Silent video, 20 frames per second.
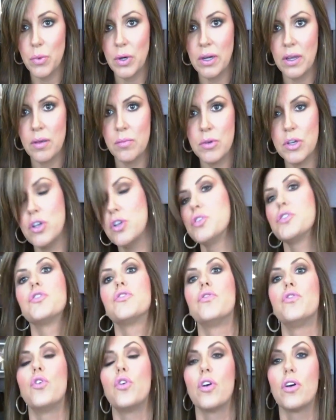one can be
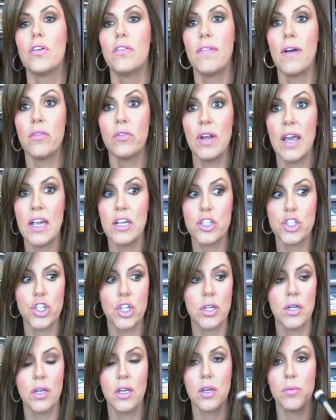used for foundation,